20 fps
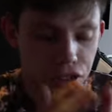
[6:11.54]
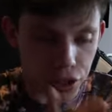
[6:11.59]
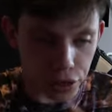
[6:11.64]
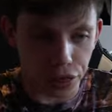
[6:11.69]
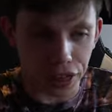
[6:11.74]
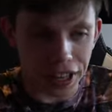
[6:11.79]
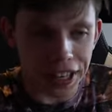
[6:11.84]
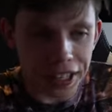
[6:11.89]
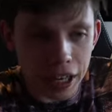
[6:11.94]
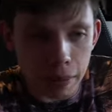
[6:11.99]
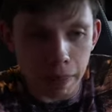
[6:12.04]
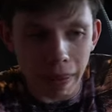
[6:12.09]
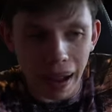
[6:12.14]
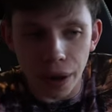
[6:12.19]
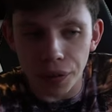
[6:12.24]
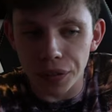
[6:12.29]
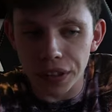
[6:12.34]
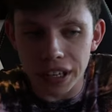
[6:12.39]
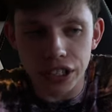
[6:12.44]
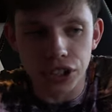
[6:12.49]
to think
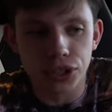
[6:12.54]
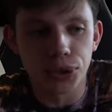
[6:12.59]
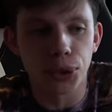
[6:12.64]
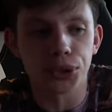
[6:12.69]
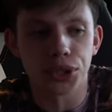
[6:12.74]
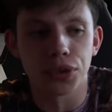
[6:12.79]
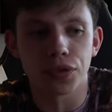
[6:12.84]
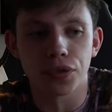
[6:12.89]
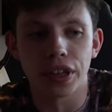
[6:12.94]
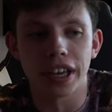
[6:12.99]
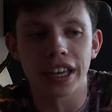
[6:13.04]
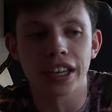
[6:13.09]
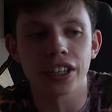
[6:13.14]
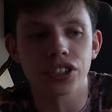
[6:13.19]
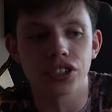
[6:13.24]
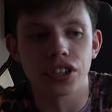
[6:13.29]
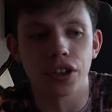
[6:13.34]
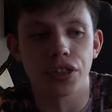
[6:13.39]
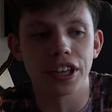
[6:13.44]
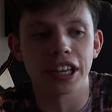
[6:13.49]
about these sorts of
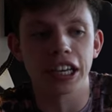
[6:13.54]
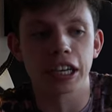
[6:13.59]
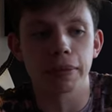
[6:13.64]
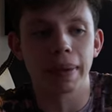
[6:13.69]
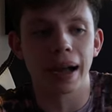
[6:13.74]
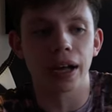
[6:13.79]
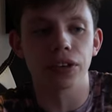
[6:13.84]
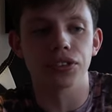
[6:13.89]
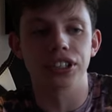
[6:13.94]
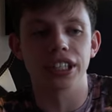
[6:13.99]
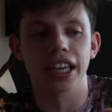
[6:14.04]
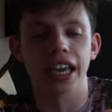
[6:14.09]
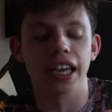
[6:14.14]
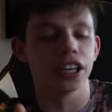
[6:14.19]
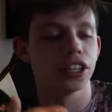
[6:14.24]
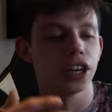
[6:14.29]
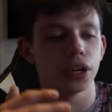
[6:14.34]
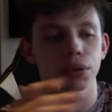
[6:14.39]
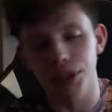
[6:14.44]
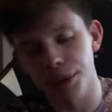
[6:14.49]
things, to think about, to
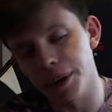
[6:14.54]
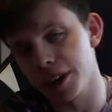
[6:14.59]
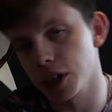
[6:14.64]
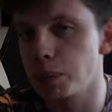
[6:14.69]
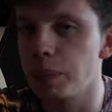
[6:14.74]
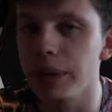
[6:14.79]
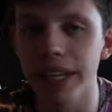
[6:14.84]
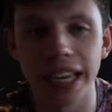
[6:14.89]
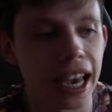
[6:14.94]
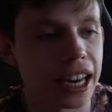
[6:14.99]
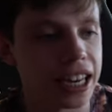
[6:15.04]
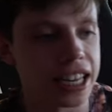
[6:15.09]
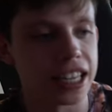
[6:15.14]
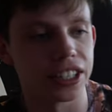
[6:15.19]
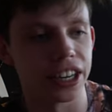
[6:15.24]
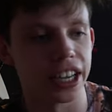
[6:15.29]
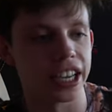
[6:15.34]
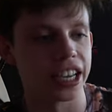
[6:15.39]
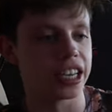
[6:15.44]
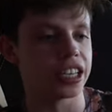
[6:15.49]
get, you know, USB
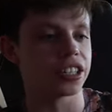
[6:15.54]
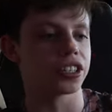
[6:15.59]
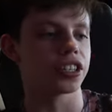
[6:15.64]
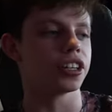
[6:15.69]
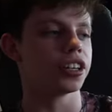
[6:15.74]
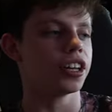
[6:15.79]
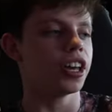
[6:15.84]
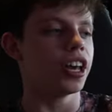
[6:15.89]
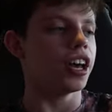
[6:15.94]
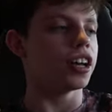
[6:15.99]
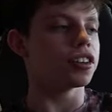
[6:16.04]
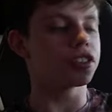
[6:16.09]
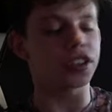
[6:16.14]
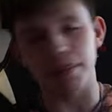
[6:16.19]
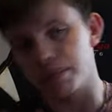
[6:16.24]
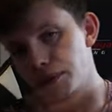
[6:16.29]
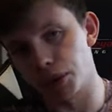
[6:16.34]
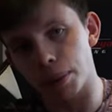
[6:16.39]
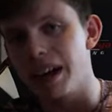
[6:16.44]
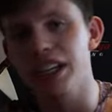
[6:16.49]
LEDs and
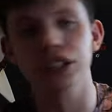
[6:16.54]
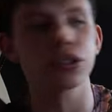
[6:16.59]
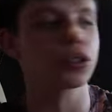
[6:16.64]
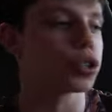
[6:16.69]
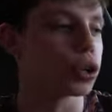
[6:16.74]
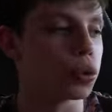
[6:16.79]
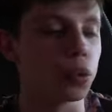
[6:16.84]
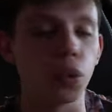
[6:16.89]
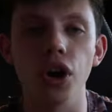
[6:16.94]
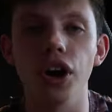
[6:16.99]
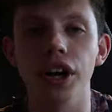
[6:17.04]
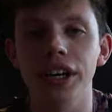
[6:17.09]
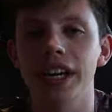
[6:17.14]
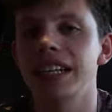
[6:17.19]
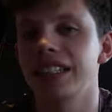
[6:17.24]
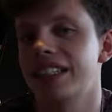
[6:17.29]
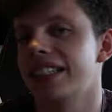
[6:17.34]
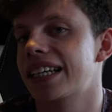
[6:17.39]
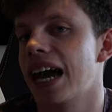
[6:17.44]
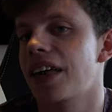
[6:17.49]
to make sure it's all
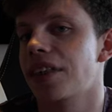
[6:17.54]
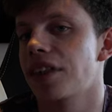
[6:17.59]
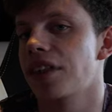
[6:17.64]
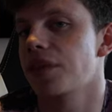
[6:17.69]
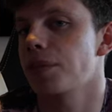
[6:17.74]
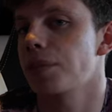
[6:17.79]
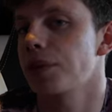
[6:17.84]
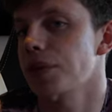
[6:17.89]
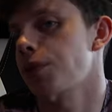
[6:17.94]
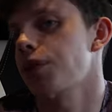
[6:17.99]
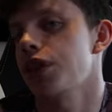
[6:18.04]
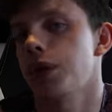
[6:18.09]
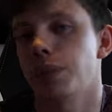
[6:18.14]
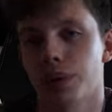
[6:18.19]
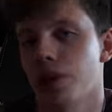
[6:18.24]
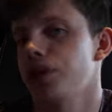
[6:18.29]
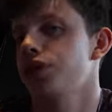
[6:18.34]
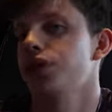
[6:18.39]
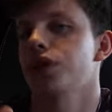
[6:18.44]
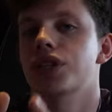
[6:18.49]
working together with the
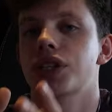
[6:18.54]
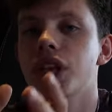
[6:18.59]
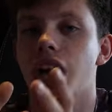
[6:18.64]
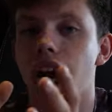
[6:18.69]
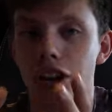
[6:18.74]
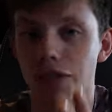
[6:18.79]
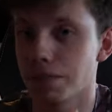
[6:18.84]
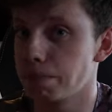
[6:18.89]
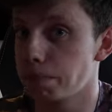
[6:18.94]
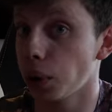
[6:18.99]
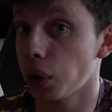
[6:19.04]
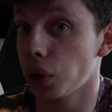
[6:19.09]
products that I've